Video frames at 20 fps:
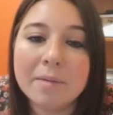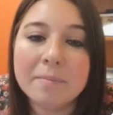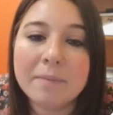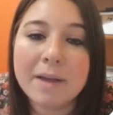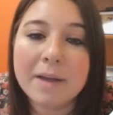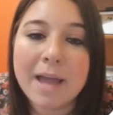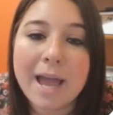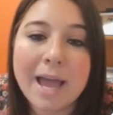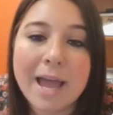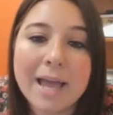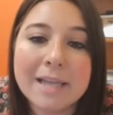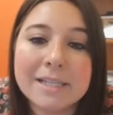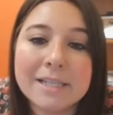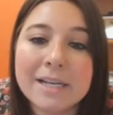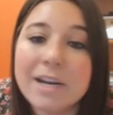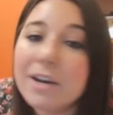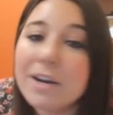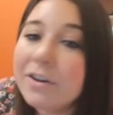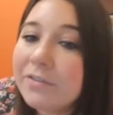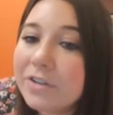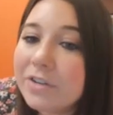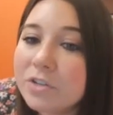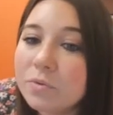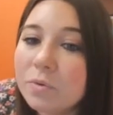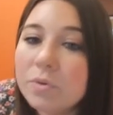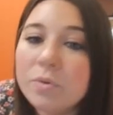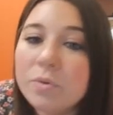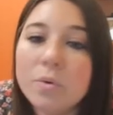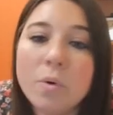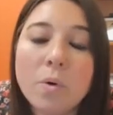as an
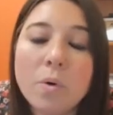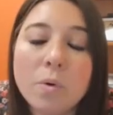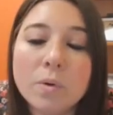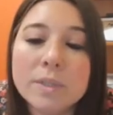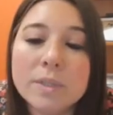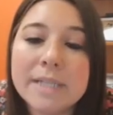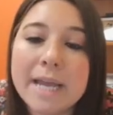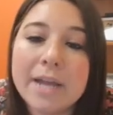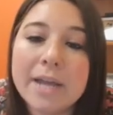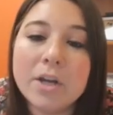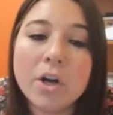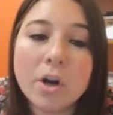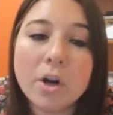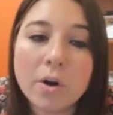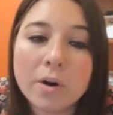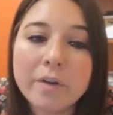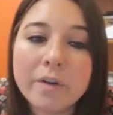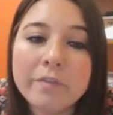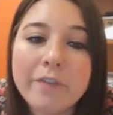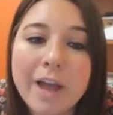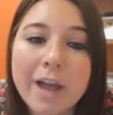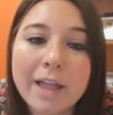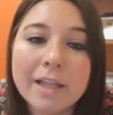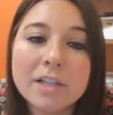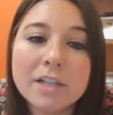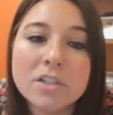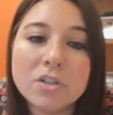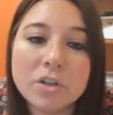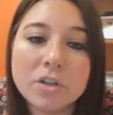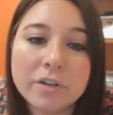individual who holds a current
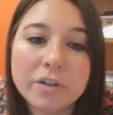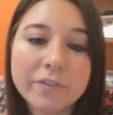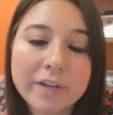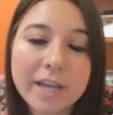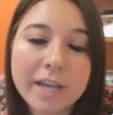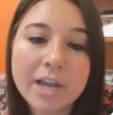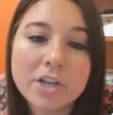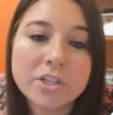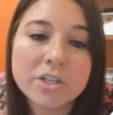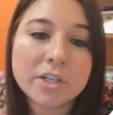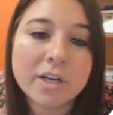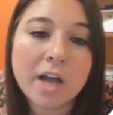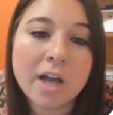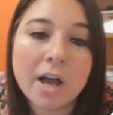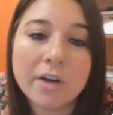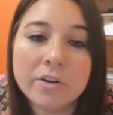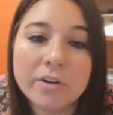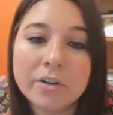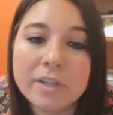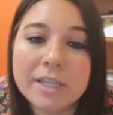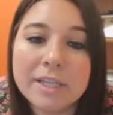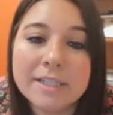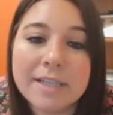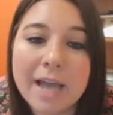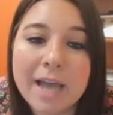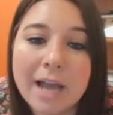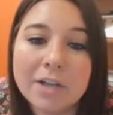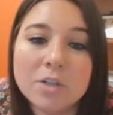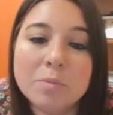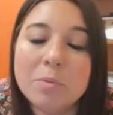valid certification under this
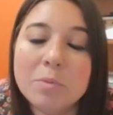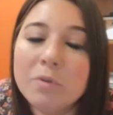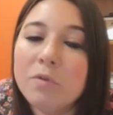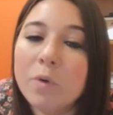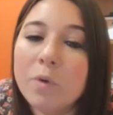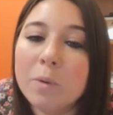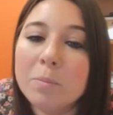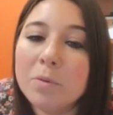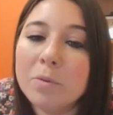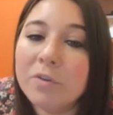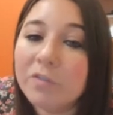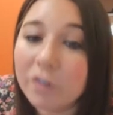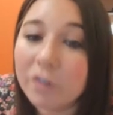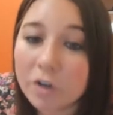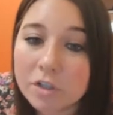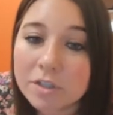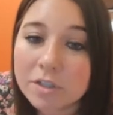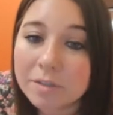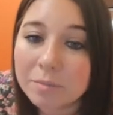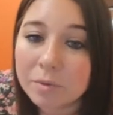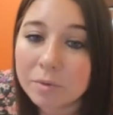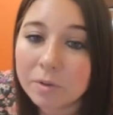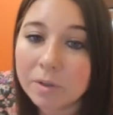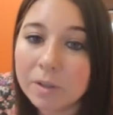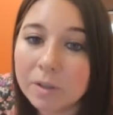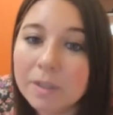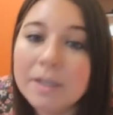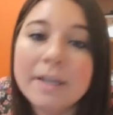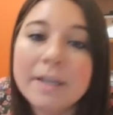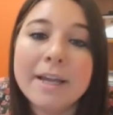act to perform
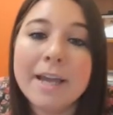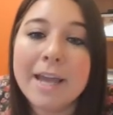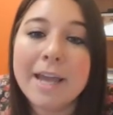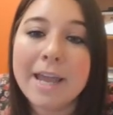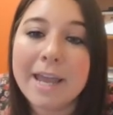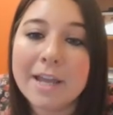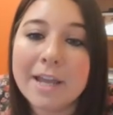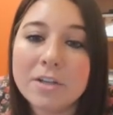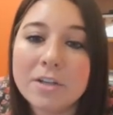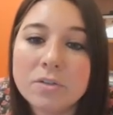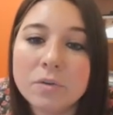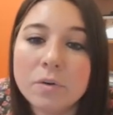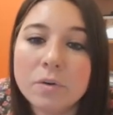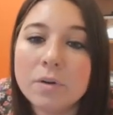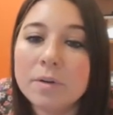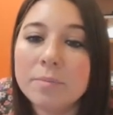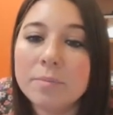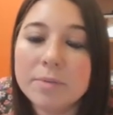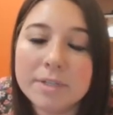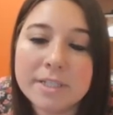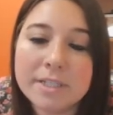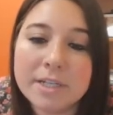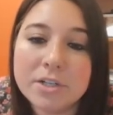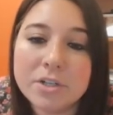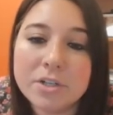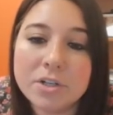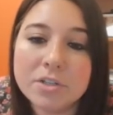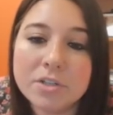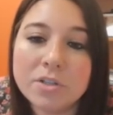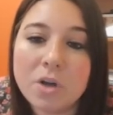reversible intraoral
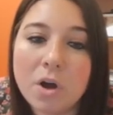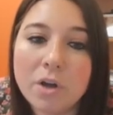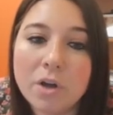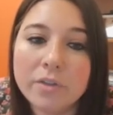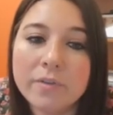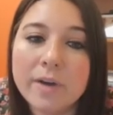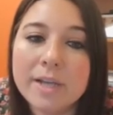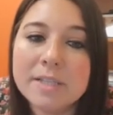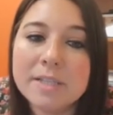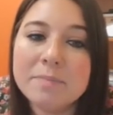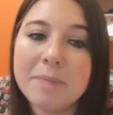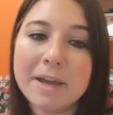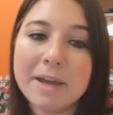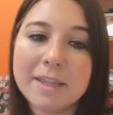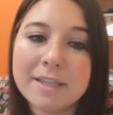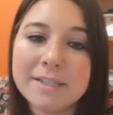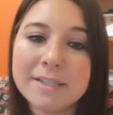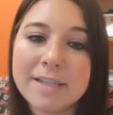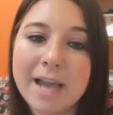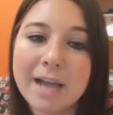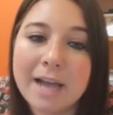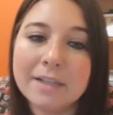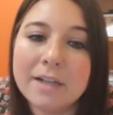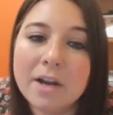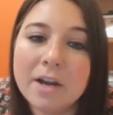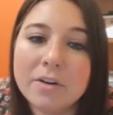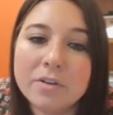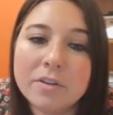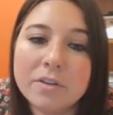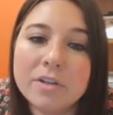procedures authorized by this act
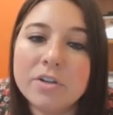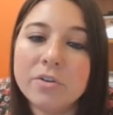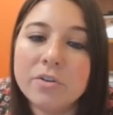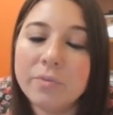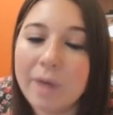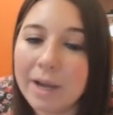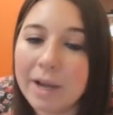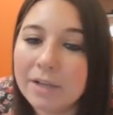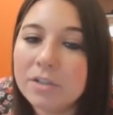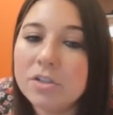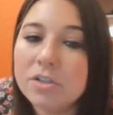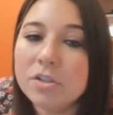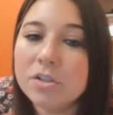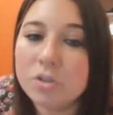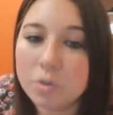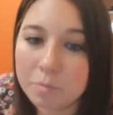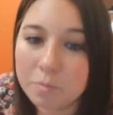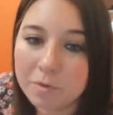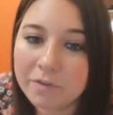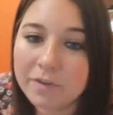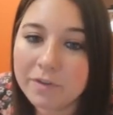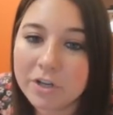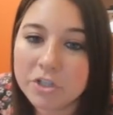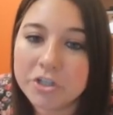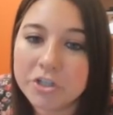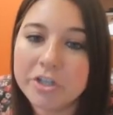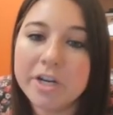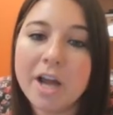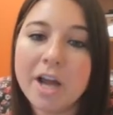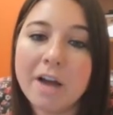under the direct
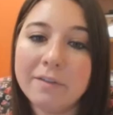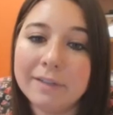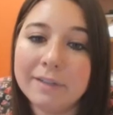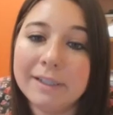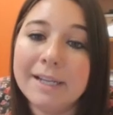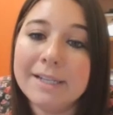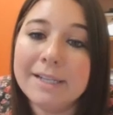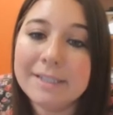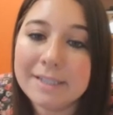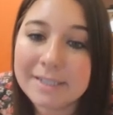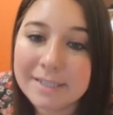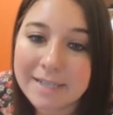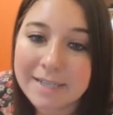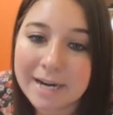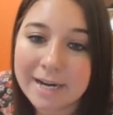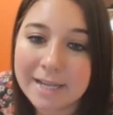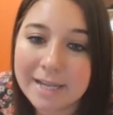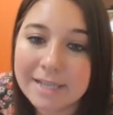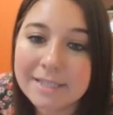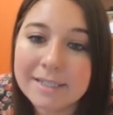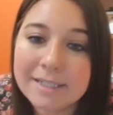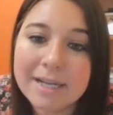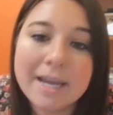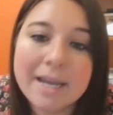supervision of a licensed dentist